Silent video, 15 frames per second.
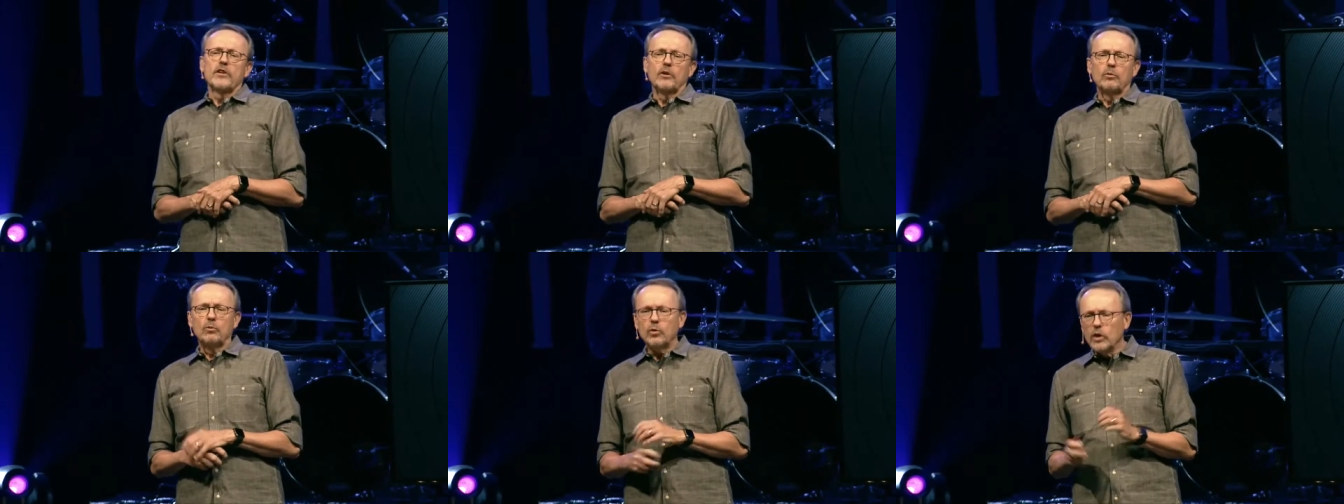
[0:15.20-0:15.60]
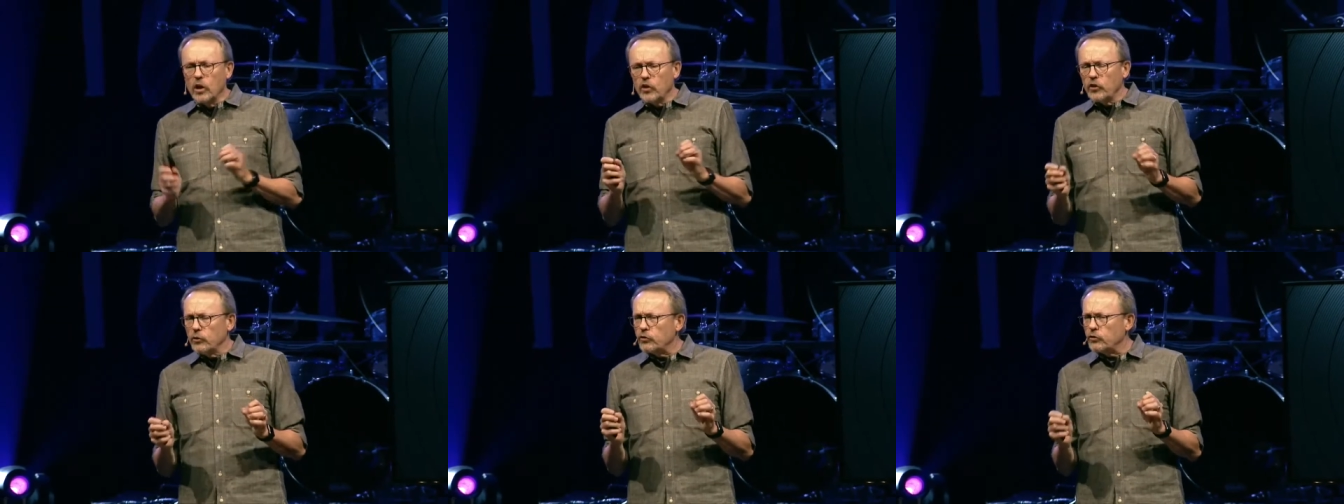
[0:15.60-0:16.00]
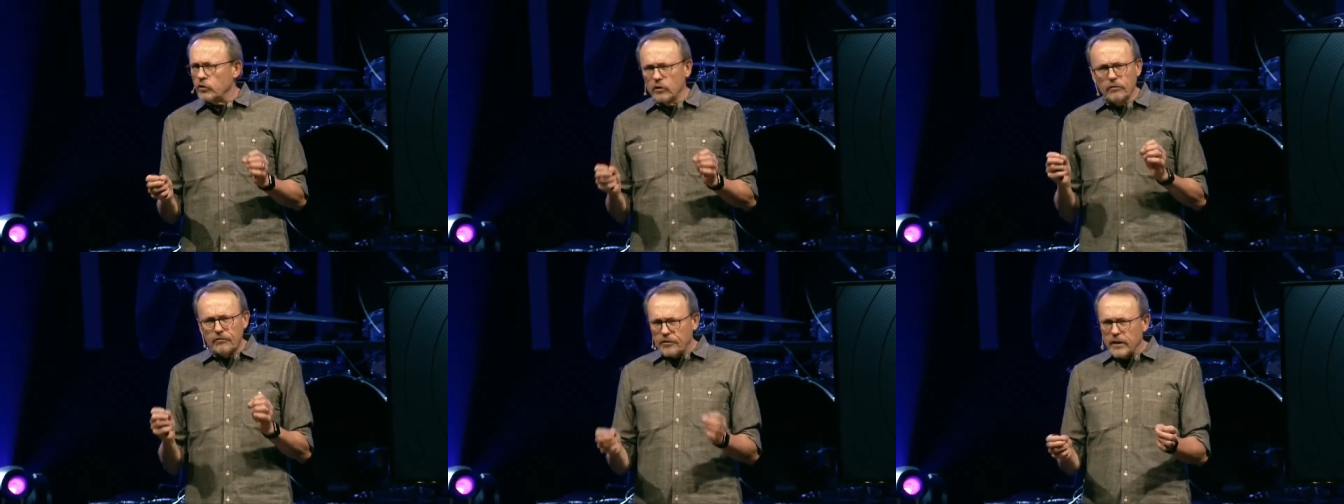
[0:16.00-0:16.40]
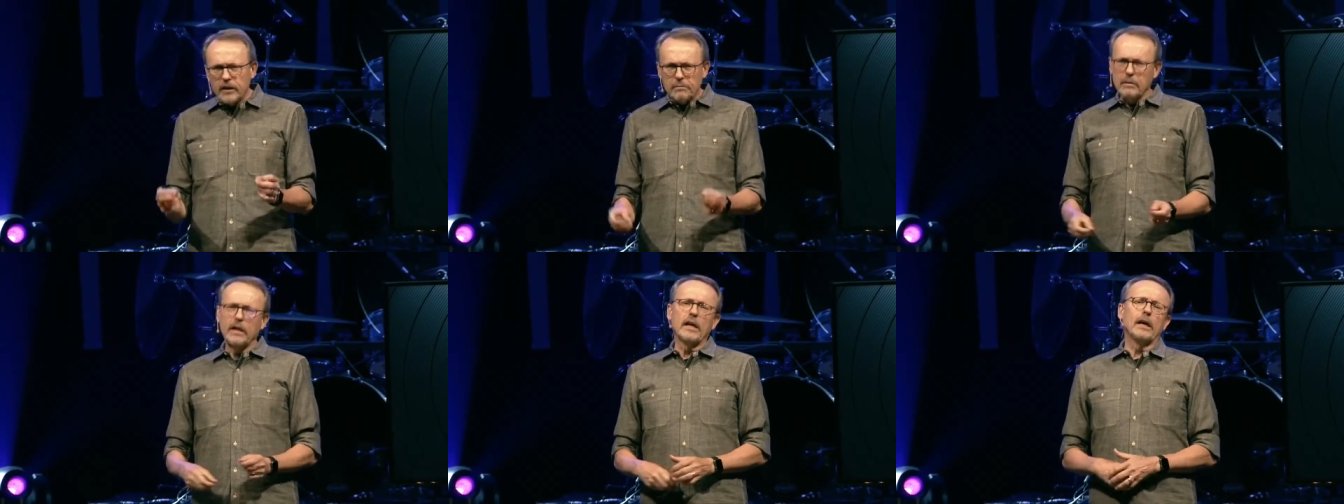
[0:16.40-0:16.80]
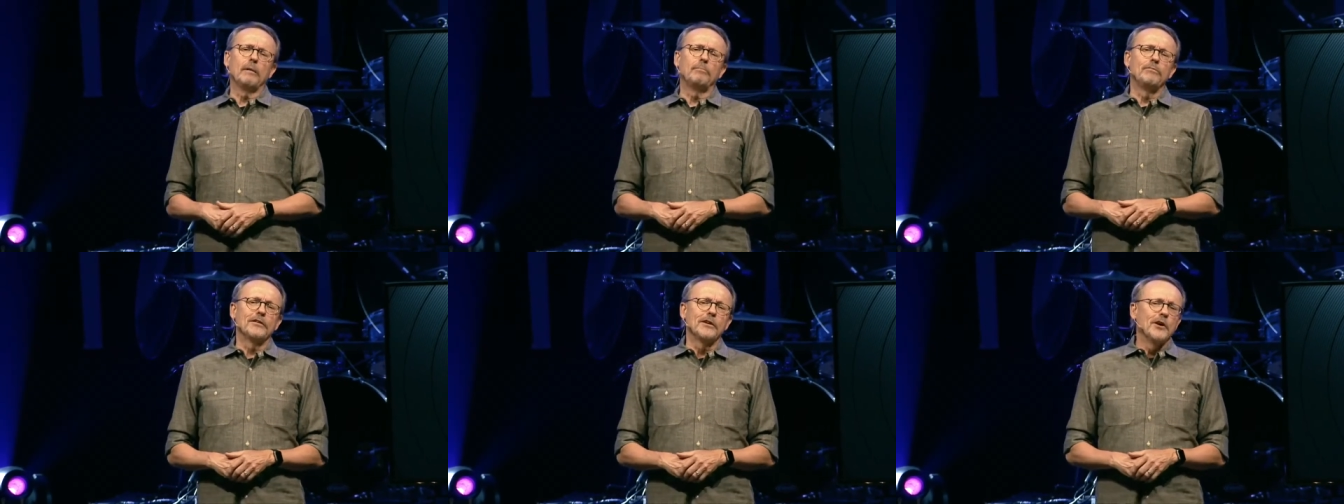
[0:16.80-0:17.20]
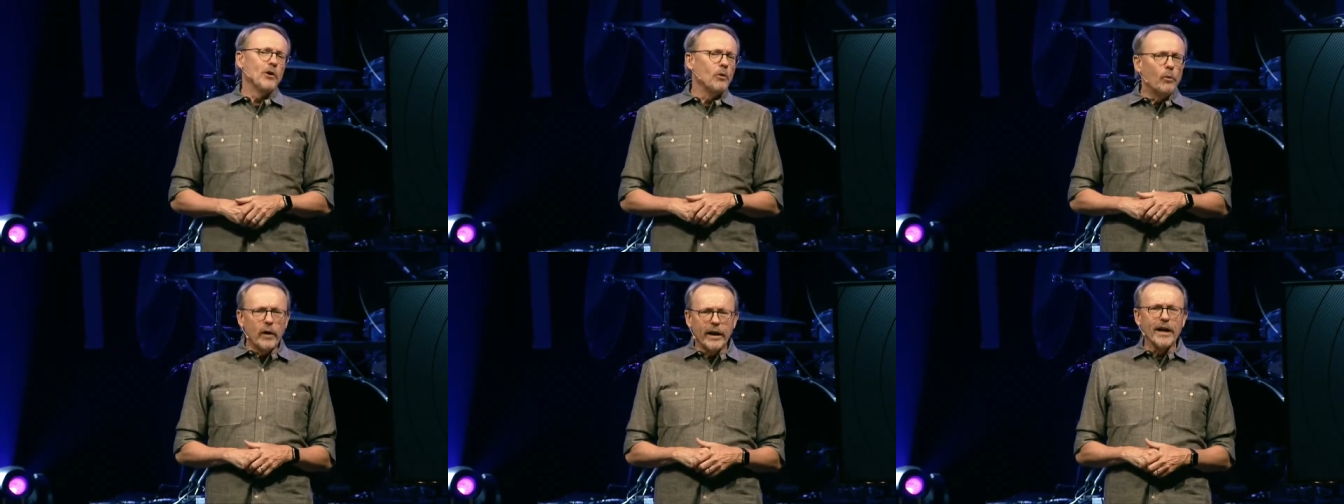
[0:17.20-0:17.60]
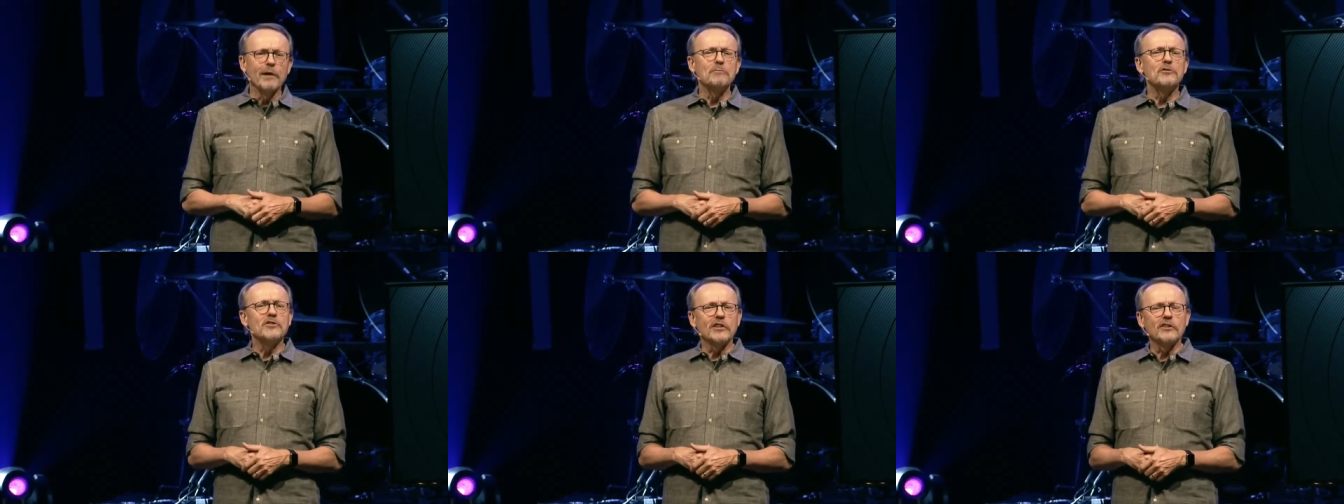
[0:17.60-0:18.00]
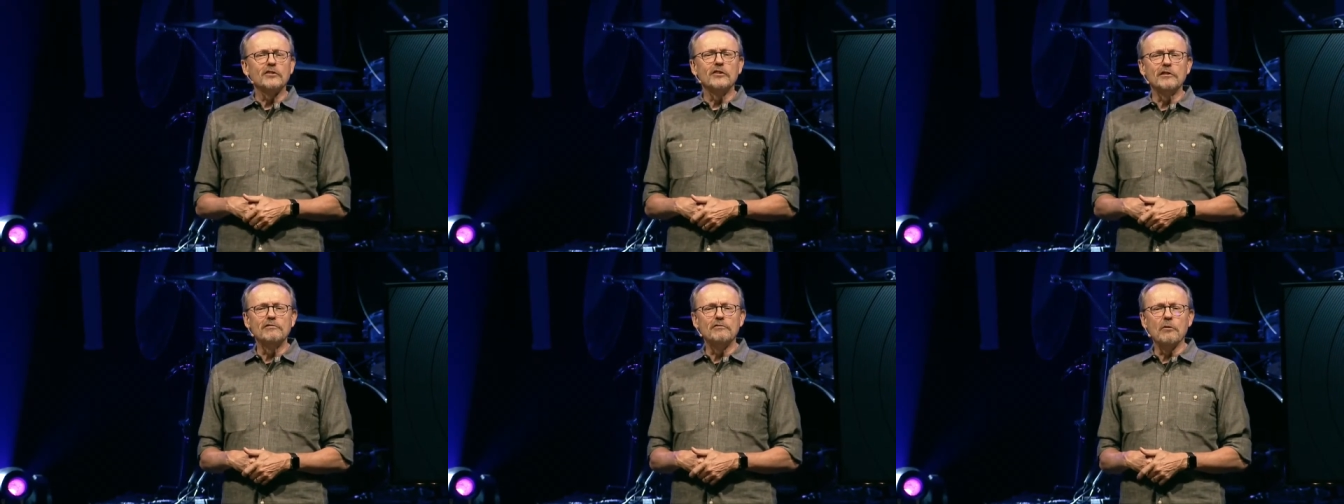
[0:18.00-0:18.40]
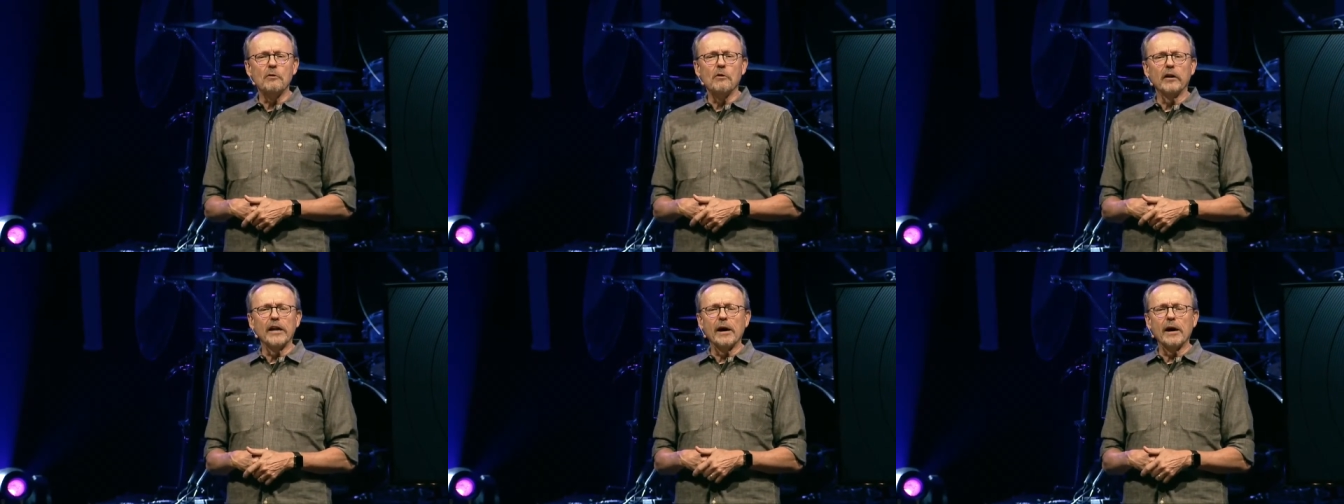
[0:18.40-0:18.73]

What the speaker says: Will you still feed me when I'm 64?